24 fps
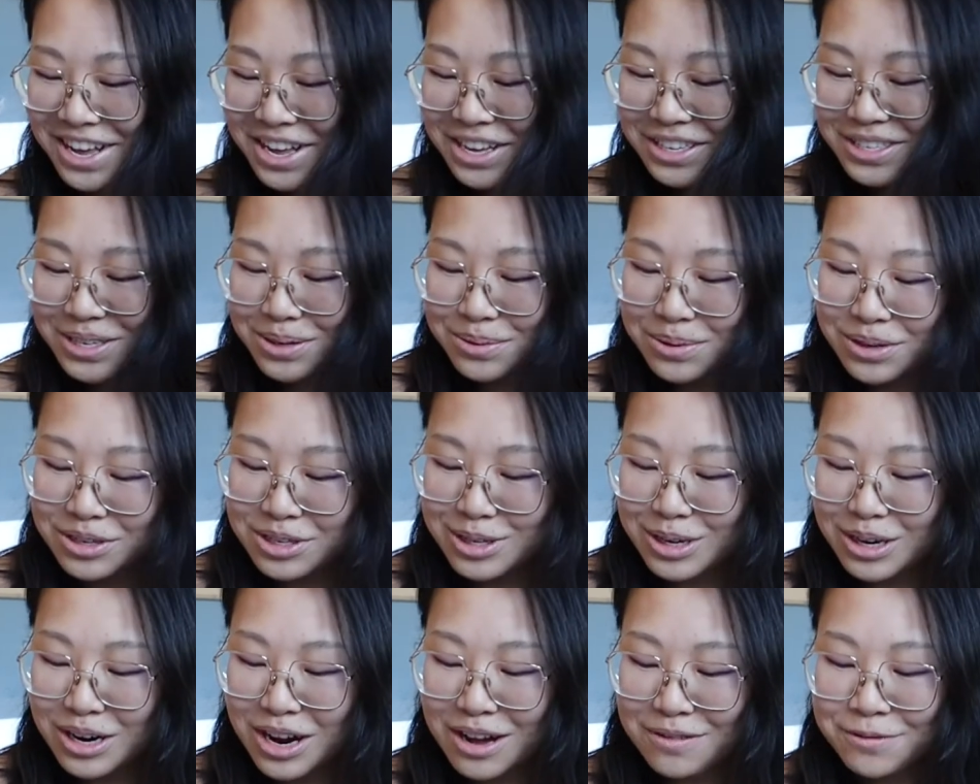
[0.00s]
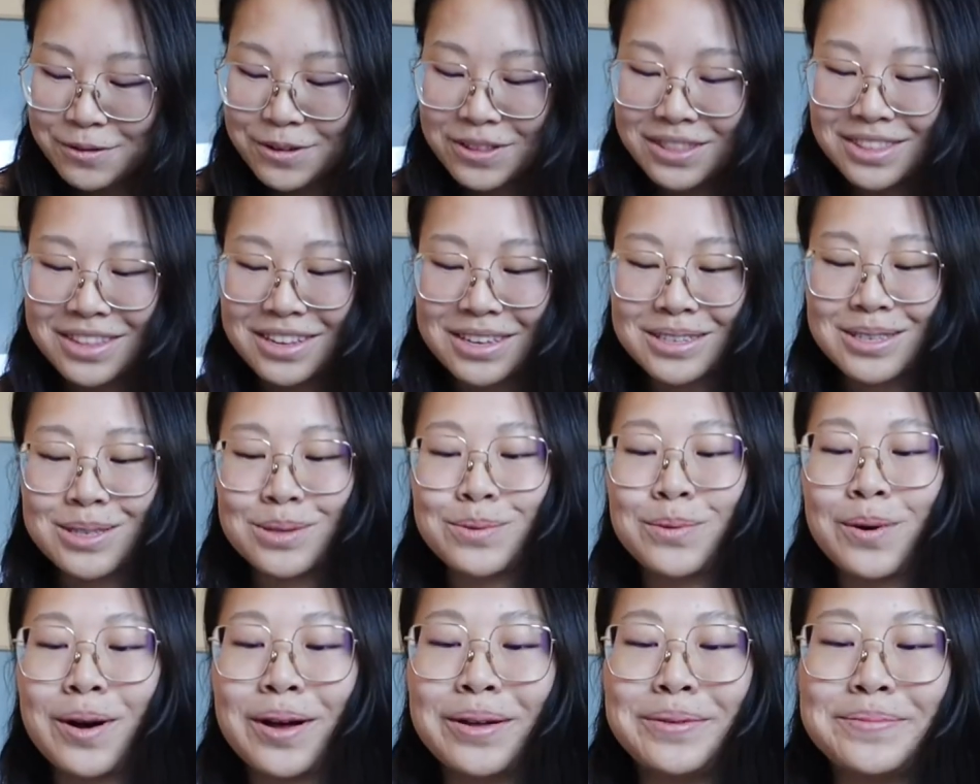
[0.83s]
So we'll start off with this
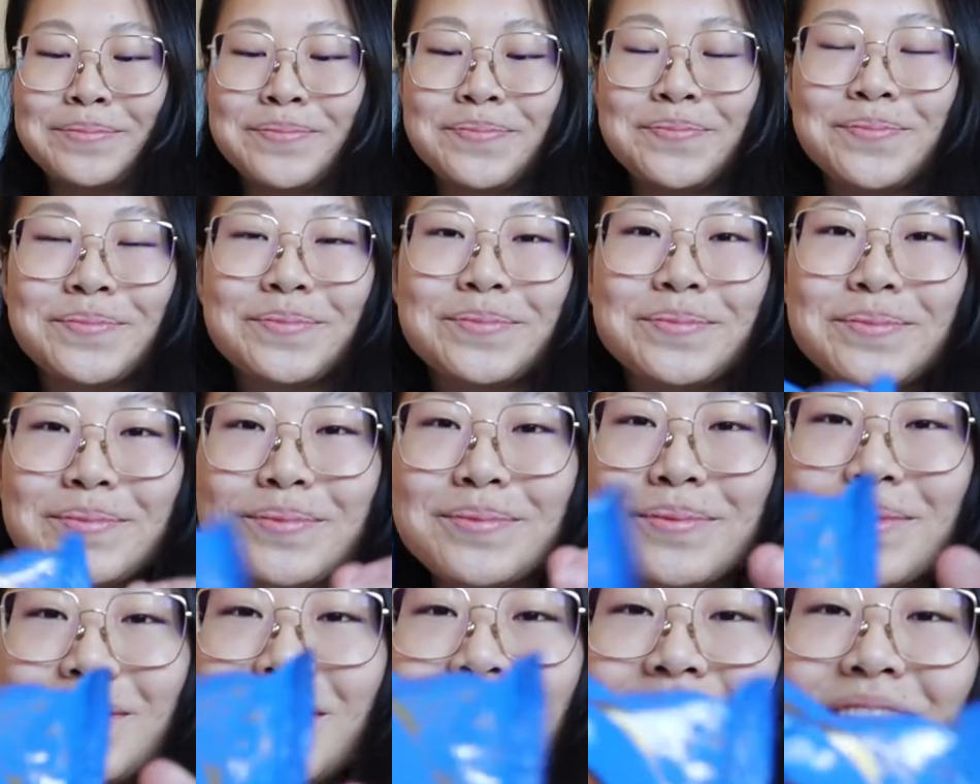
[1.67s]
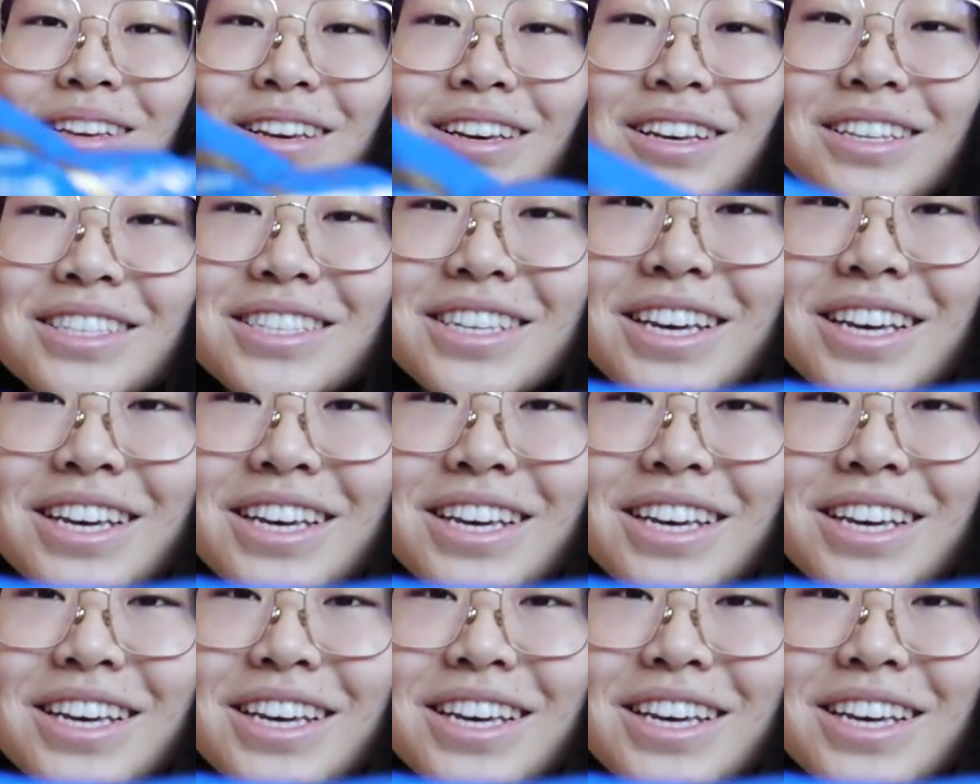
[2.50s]
one. It's